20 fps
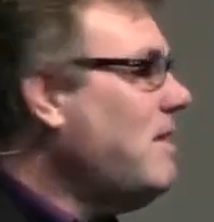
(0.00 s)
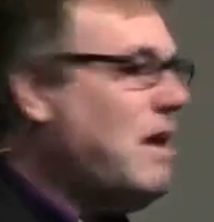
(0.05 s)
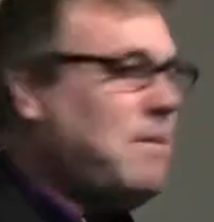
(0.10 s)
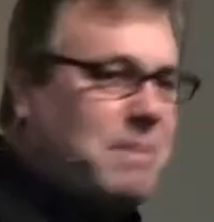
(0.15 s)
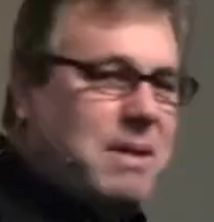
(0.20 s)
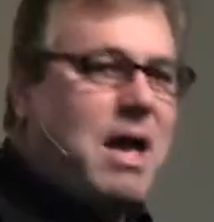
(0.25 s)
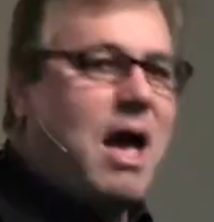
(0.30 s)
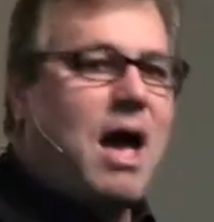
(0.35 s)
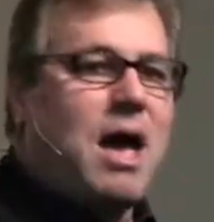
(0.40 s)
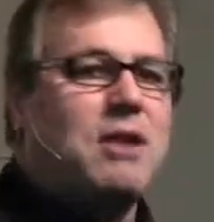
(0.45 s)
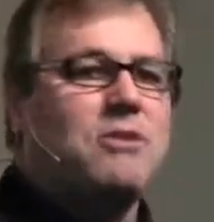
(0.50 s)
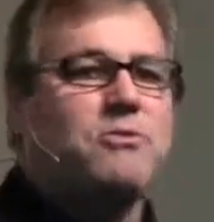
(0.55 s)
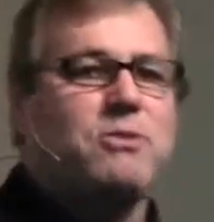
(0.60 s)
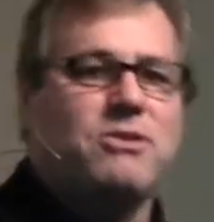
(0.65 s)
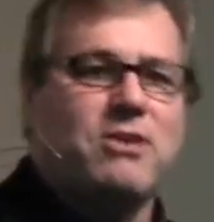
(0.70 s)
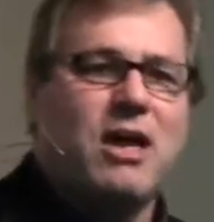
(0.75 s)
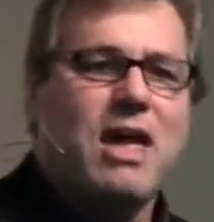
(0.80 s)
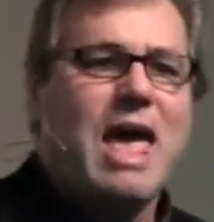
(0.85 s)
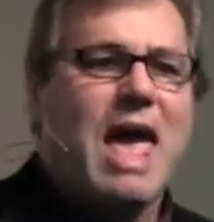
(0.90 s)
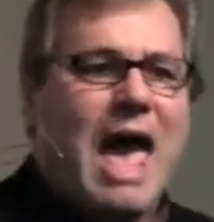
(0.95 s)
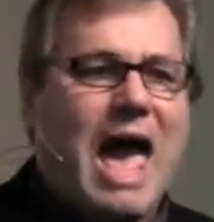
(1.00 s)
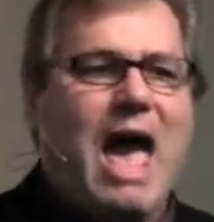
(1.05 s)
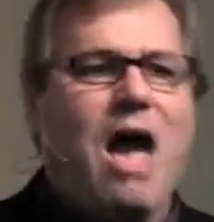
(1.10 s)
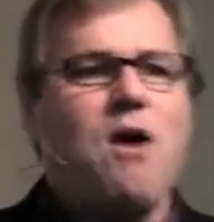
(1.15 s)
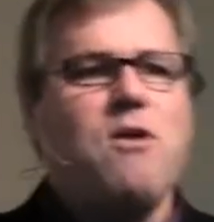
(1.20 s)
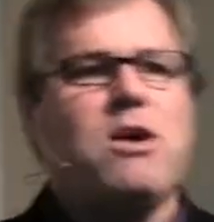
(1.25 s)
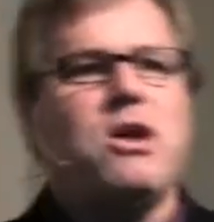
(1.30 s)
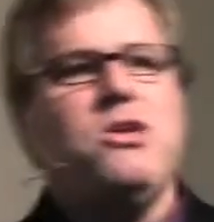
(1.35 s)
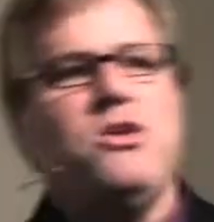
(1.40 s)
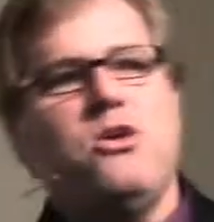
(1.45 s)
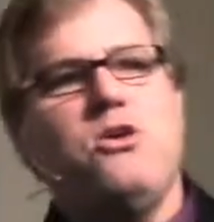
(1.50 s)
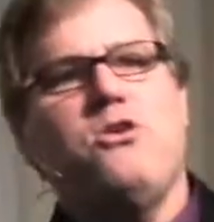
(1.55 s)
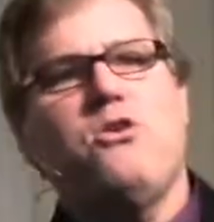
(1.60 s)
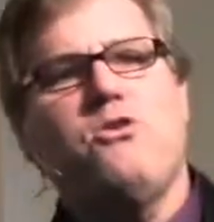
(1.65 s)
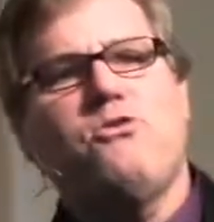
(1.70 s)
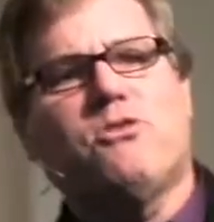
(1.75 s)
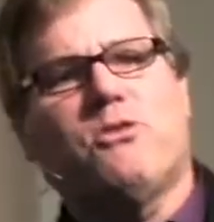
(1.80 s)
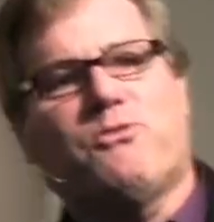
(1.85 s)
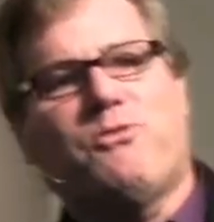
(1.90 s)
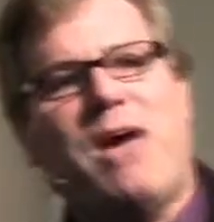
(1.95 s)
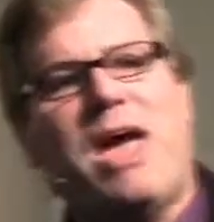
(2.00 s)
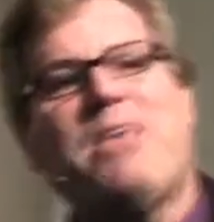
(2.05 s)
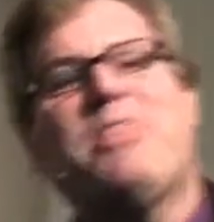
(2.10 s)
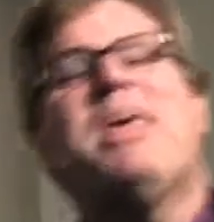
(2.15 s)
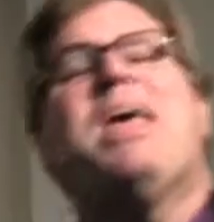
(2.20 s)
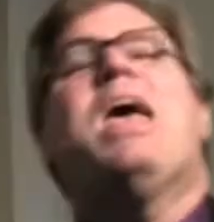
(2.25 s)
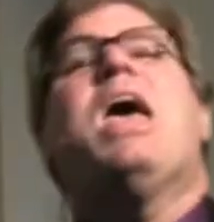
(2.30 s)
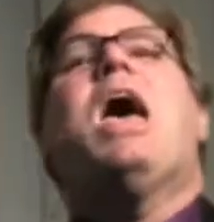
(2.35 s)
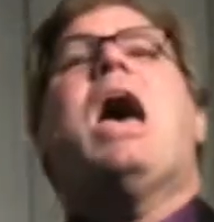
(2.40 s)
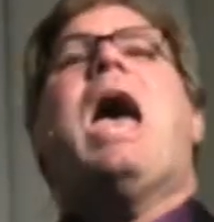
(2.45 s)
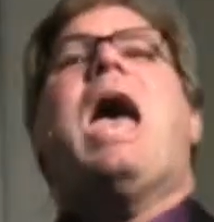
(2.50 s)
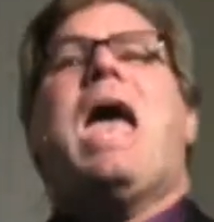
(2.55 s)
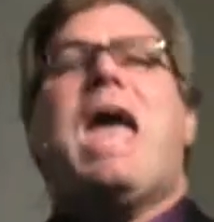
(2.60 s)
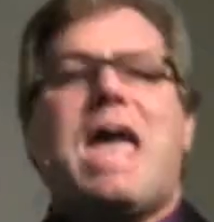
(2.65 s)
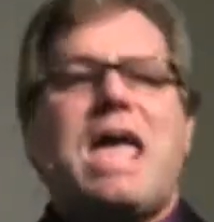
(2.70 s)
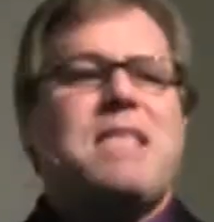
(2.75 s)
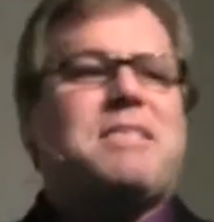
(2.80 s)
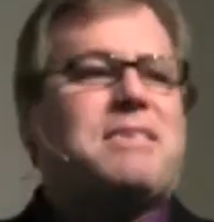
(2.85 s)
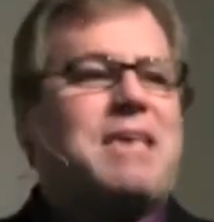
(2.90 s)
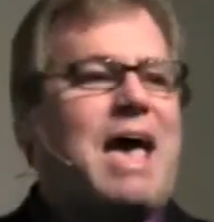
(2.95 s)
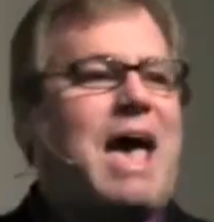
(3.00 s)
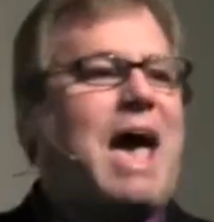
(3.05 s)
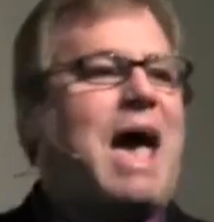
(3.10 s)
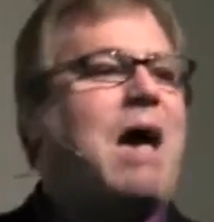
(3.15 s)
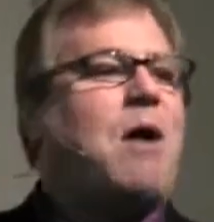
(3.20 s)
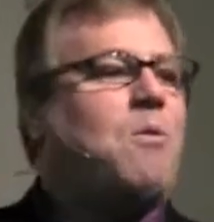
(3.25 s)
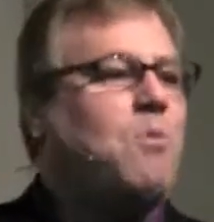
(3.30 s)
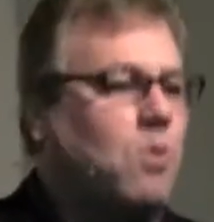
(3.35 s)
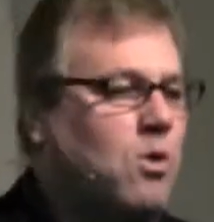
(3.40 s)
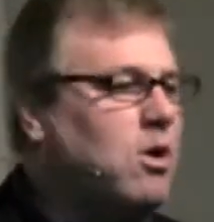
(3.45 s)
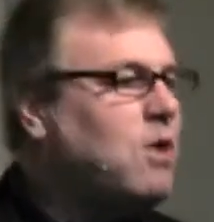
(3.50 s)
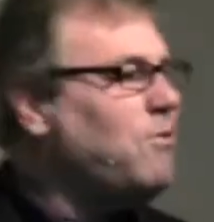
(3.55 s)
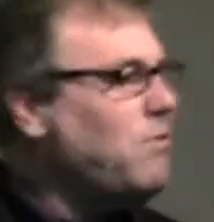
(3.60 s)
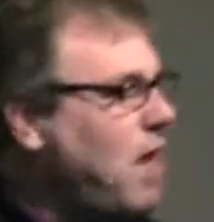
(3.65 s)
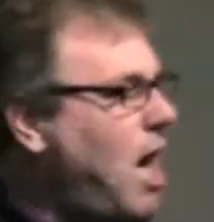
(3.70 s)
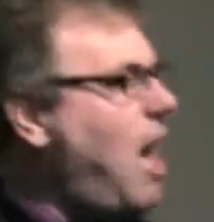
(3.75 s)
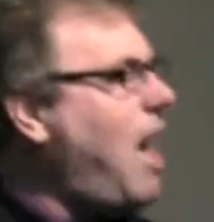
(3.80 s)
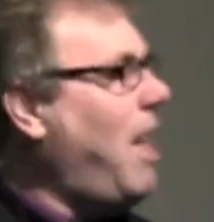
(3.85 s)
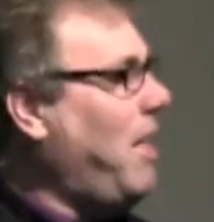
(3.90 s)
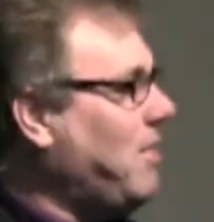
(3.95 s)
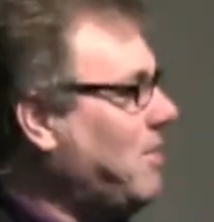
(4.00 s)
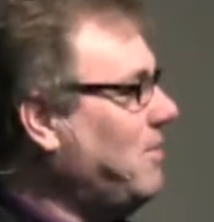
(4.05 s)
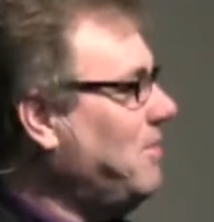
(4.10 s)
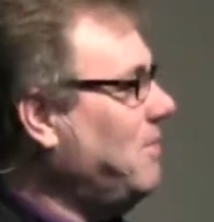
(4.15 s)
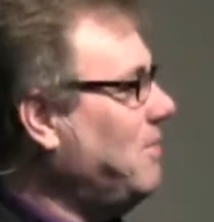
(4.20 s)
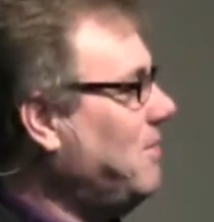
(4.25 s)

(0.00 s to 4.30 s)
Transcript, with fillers: now, be honest with you. How can you use your faith anti Word of God?